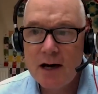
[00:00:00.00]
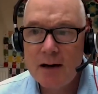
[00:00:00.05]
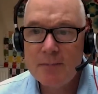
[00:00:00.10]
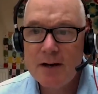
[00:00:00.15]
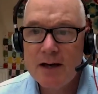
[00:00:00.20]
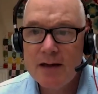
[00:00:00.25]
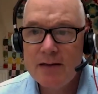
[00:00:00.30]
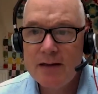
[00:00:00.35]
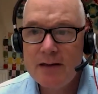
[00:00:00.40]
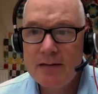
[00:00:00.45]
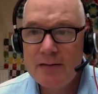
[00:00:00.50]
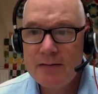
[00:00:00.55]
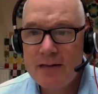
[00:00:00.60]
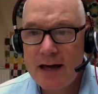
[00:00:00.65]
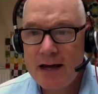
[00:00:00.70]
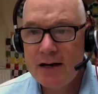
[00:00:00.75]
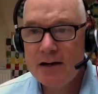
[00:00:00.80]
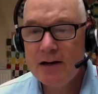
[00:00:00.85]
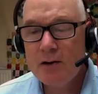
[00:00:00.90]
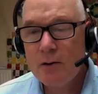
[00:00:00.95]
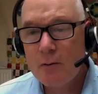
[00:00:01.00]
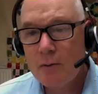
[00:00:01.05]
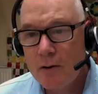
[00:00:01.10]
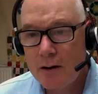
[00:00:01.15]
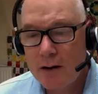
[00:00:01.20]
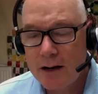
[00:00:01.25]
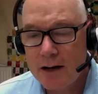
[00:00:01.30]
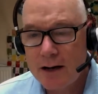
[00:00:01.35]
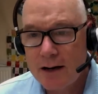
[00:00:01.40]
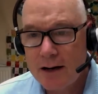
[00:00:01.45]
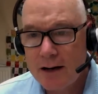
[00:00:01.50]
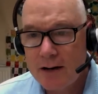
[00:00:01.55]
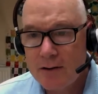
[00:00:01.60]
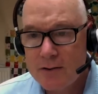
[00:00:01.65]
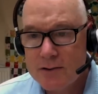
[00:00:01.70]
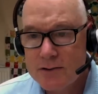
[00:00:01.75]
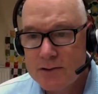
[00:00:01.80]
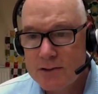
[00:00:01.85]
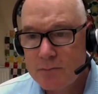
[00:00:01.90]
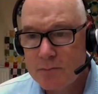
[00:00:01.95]
Um, they then go on, and I
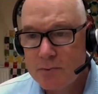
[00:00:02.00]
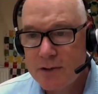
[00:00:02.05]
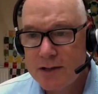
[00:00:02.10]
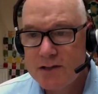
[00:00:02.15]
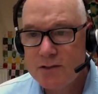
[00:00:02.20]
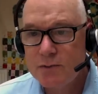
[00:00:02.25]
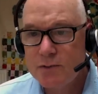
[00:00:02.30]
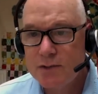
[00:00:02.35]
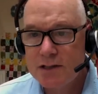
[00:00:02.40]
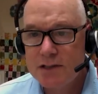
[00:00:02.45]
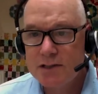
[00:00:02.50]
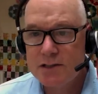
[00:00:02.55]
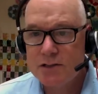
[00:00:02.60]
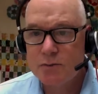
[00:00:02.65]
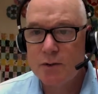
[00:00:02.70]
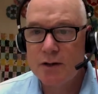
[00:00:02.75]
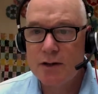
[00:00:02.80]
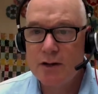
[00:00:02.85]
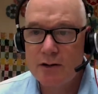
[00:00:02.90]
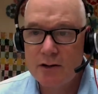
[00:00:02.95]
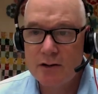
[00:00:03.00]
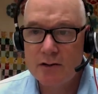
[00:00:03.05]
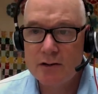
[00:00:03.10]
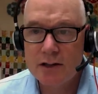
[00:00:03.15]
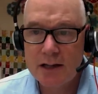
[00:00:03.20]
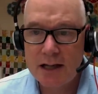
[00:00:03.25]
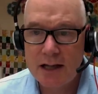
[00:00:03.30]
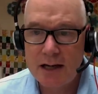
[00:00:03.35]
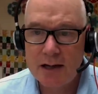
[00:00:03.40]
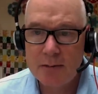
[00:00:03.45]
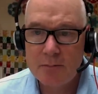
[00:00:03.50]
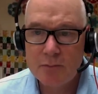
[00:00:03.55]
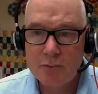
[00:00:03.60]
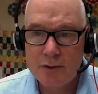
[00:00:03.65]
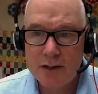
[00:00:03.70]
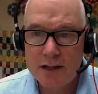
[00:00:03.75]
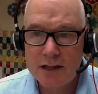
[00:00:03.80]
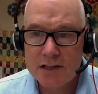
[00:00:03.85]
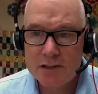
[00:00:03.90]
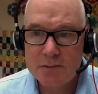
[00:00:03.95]
know there's some press releases where they're going to look at a
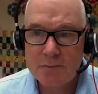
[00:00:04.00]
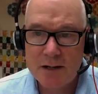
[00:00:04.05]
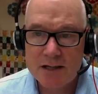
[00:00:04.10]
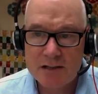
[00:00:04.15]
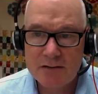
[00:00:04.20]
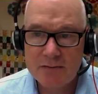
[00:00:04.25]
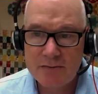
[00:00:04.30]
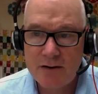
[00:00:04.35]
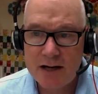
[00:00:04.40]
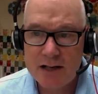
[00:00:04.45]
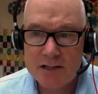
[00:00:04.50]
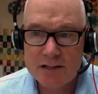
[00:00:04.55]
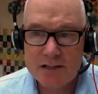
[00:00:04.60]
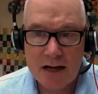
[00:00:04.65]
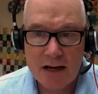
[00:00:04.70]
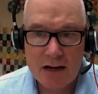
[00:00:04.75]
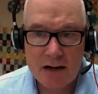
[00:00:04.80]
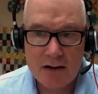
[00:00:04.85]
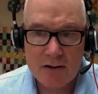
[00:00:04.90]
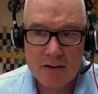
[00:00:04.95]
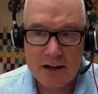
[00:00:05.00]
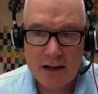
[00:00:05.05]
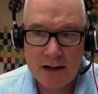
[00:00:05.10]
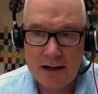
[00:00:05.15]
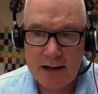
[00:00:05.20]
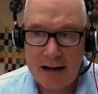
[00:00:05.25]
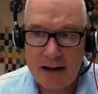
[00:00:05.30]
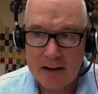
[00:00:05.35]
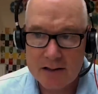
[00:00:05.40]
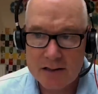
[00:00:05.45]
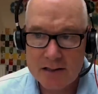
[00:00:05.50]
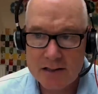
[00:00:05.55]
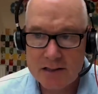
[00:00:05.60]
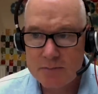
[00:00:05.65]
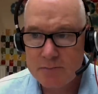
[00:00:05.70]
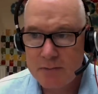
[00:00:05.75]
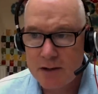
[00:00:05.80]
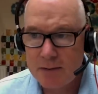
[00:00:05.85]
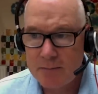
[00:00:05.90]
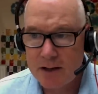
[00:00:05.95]
pre-specified secondary
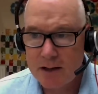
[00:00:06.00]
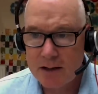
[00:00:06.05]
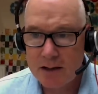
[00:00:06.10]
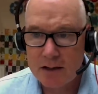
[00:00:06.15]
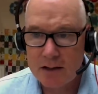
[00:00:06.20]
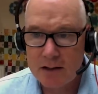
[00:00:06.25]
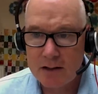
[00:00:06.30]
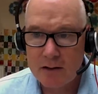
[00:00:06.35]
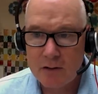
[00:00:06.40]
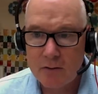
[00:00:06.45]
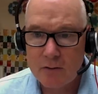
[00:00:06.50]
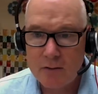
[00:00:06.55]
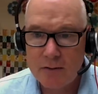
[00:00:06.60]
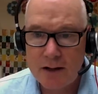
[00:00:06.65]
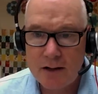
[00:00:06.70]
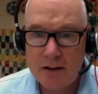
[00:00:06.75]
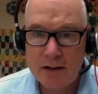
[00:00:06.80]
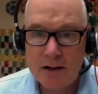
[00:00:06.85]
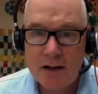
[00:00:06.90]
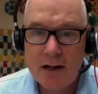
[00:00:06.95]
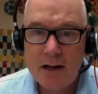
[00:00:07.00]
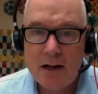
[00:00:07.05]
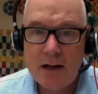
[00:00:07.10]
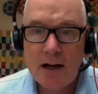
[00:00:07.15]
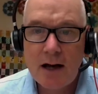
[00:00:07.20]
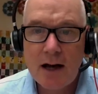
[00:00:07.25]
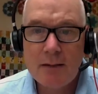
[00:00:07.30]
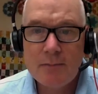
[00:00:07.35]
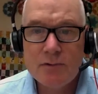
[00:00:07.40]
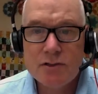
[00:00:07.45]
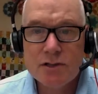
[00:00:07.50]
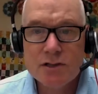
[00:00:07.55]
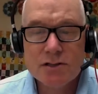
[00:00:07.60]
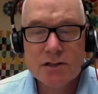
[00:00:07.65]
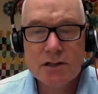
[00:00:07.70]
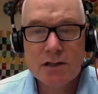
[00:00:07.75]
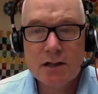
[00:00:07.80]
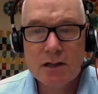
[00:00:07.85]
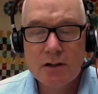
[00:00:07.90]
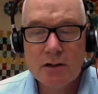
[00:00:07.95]
analysis, but I'm not going to go there. I'm
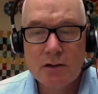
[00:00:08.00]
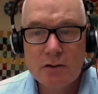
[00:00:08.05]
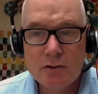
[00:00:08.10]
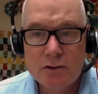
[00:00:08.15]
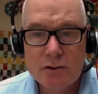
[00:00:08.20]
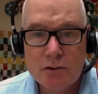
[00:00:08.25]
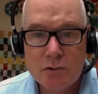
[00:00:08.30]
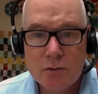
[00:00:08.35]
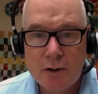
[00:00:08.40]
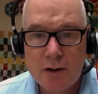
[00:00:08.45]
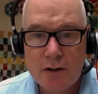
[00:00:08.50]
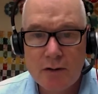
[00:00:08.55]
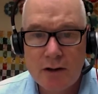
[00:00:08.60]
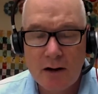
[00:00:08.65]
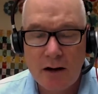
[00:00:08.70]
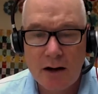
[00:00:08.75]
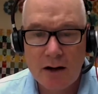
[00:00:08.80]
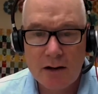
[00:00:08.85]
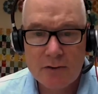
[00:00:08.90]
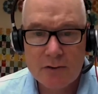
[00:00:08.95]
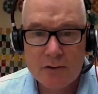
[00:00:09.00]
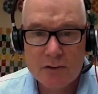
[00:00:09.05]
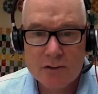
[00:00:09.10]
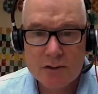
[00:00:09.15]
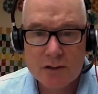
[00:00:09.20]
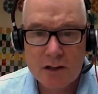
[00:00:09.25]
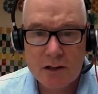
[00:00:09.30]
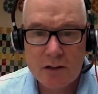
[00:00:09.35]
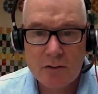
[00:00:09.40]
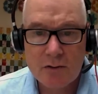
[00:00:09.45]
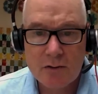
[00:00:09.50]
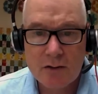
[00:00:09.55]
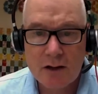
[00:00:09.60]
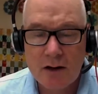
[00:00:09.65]
just going to go to where the authors go.